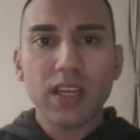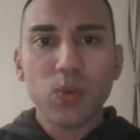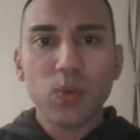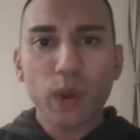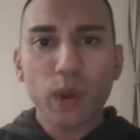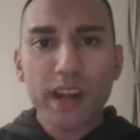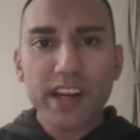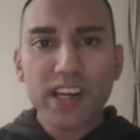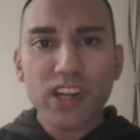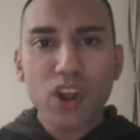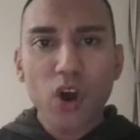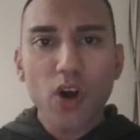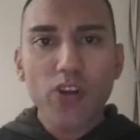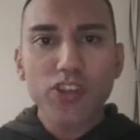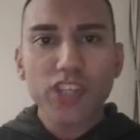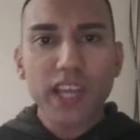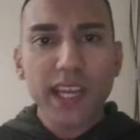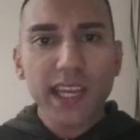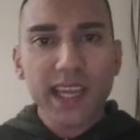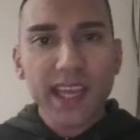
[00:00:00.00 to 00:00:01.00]
when
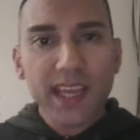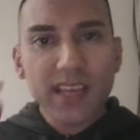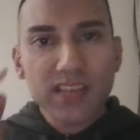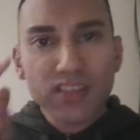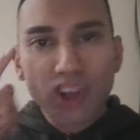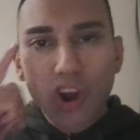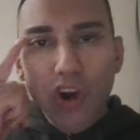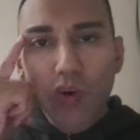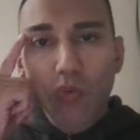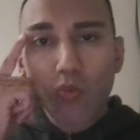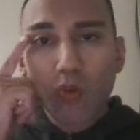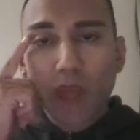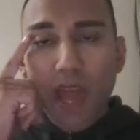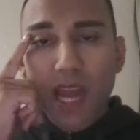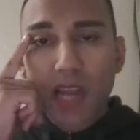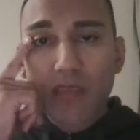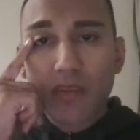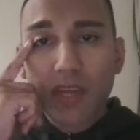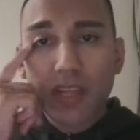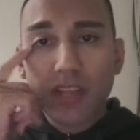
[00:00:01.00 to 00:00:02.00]
logic is not
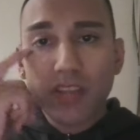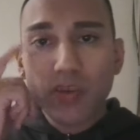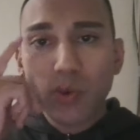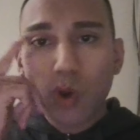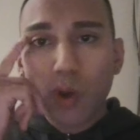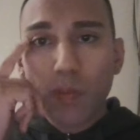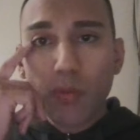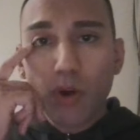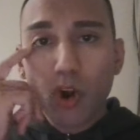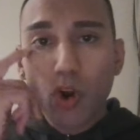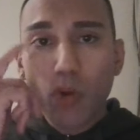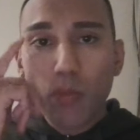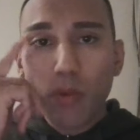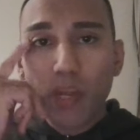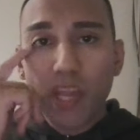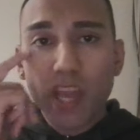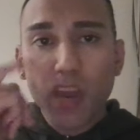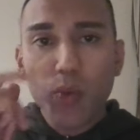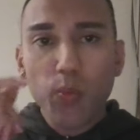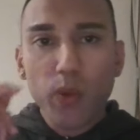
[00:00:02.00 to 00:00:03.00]
relevant or
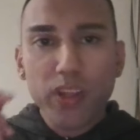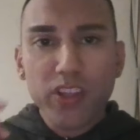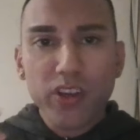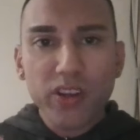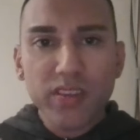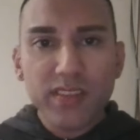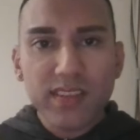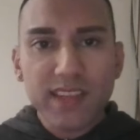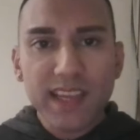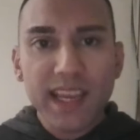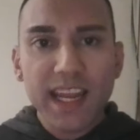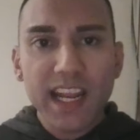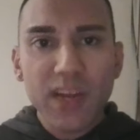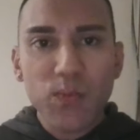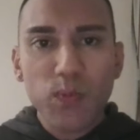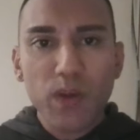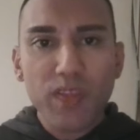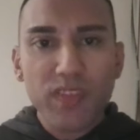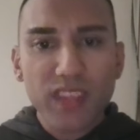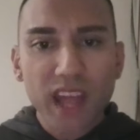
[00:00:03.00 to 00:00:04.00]
appropriate when you're dealing
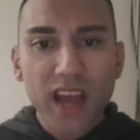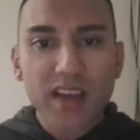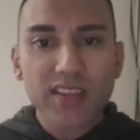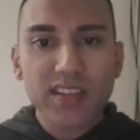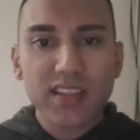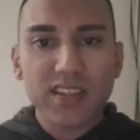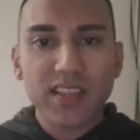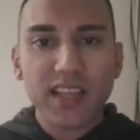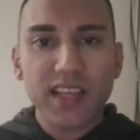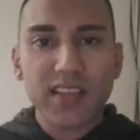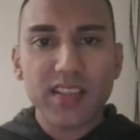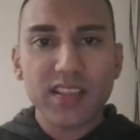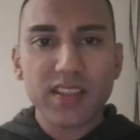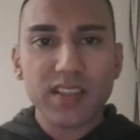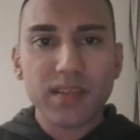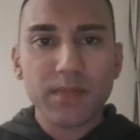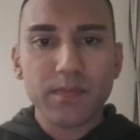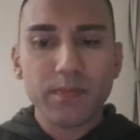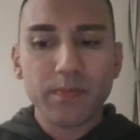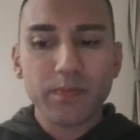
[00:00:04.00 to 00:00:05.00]
with
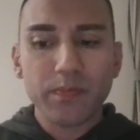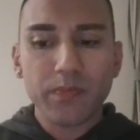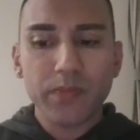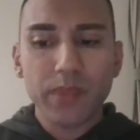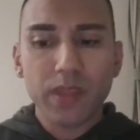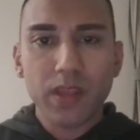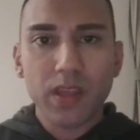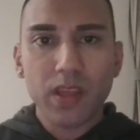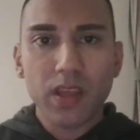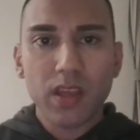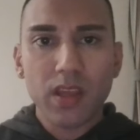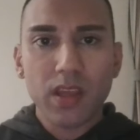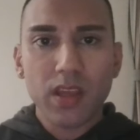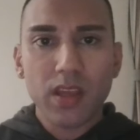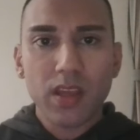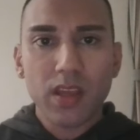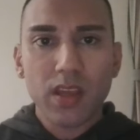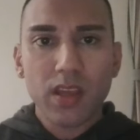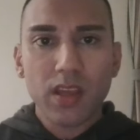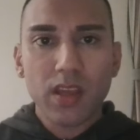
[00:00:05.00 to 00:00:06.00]
narcissists.
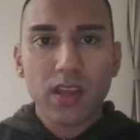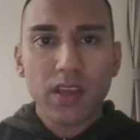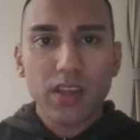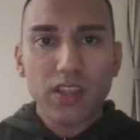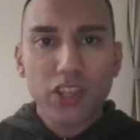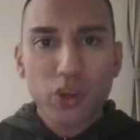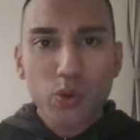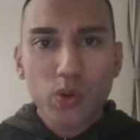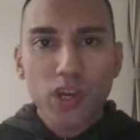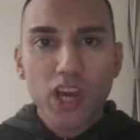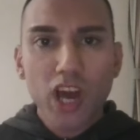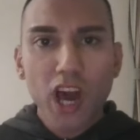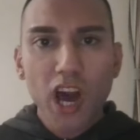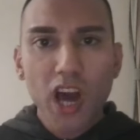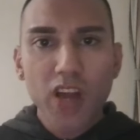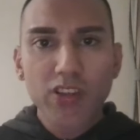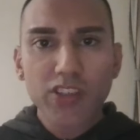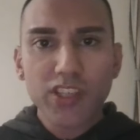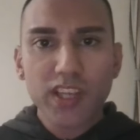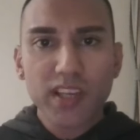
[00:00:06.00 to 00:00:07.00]
You
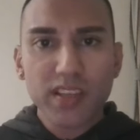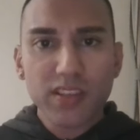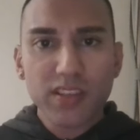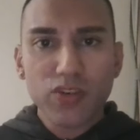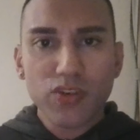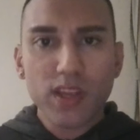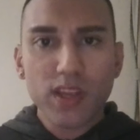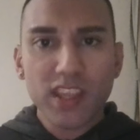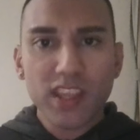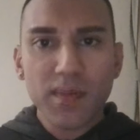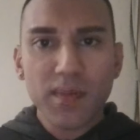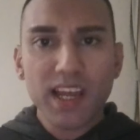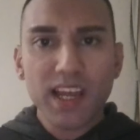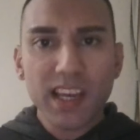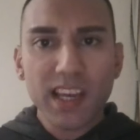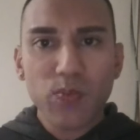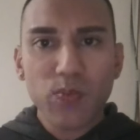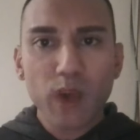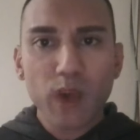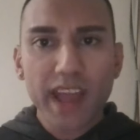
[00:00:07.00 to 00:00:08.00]
can't just treat them like
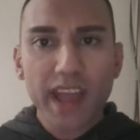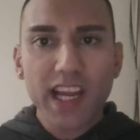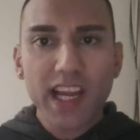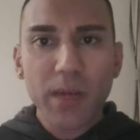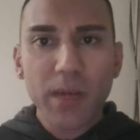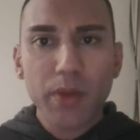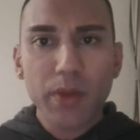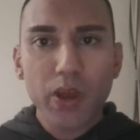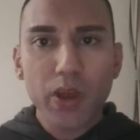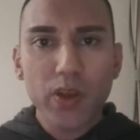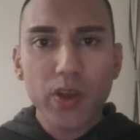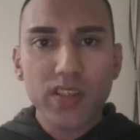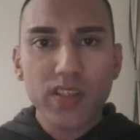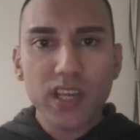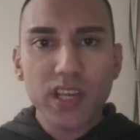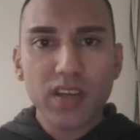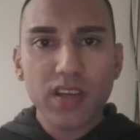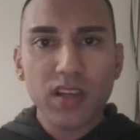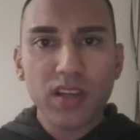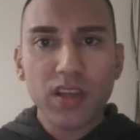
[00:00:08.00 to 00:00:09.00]
a regular
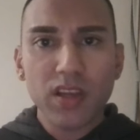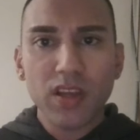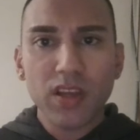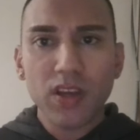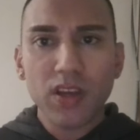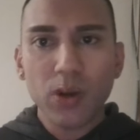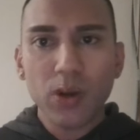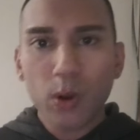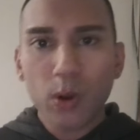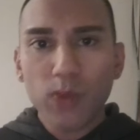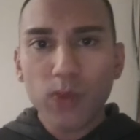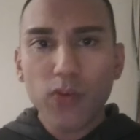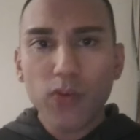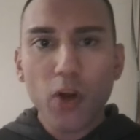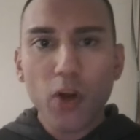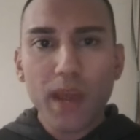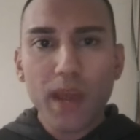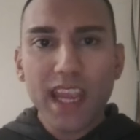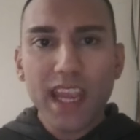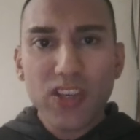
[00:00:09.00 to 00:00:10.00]
person or
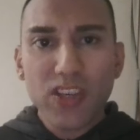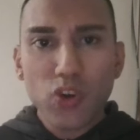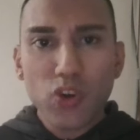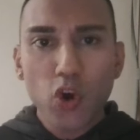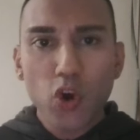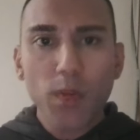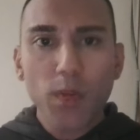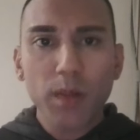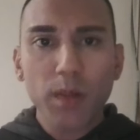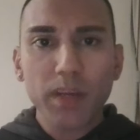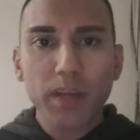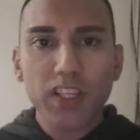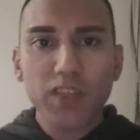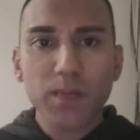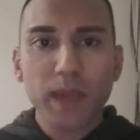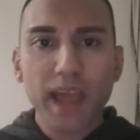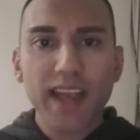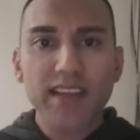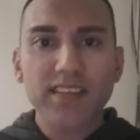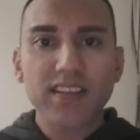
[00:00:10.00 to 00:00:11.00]
from a normal
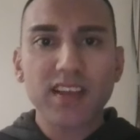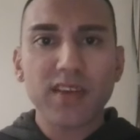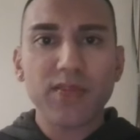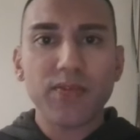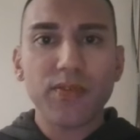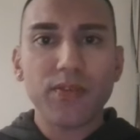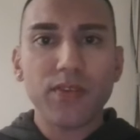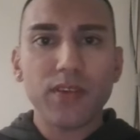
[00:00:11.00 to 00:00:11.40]
perspective